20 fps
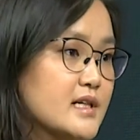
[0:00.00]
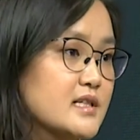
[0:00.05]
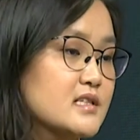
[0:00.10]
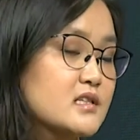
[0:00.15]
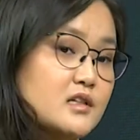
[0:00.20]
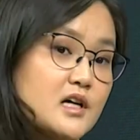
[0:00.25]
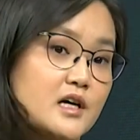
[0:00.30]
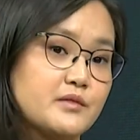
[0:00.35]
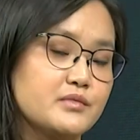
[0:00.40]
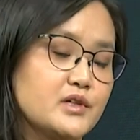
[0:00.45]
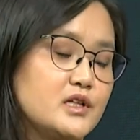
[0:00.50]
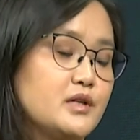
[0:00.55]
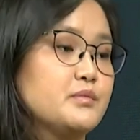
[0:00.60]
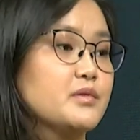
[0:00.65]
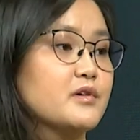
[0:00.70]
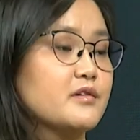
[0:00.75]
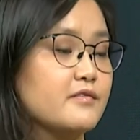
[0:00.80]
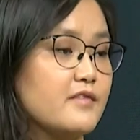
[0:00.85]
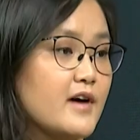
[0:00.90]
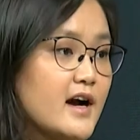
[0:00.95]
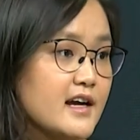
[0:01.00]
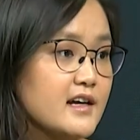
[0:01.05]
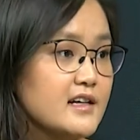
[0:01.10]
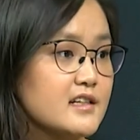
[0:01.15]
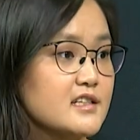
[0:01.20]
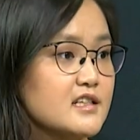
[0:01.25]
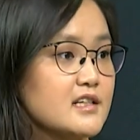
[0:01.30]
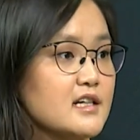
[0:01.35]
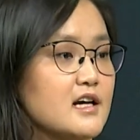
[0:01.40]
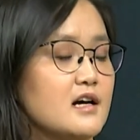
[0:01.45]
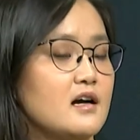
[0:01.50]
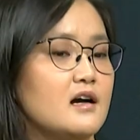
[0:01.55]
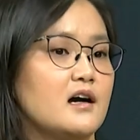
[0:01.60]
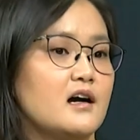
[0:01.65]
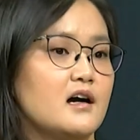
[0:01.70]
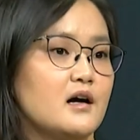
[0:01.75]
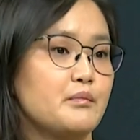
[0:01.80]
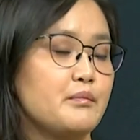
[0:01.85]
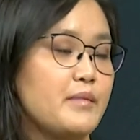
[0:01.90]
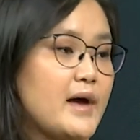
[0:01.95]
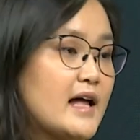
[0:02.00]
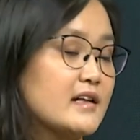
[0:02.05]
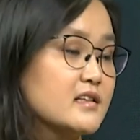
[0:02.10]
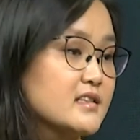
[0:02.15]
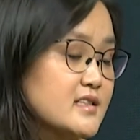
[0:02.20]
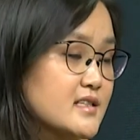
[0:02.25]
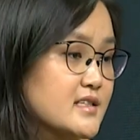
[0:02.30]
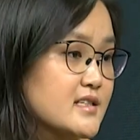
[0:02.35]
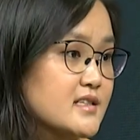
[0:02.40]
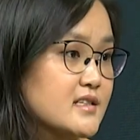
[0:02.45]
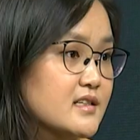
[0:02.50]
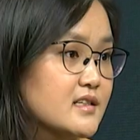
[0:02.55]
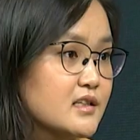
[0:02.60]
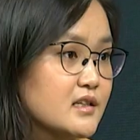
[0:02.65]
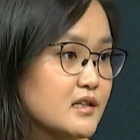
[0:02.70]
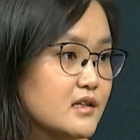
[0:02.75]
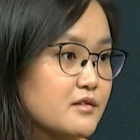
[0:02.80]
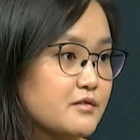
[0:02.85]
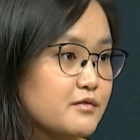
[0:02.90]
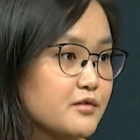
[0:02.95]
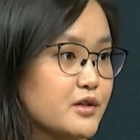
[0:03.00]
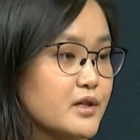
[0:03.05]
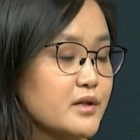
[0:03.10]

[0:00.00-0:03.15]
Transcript: company provide balance for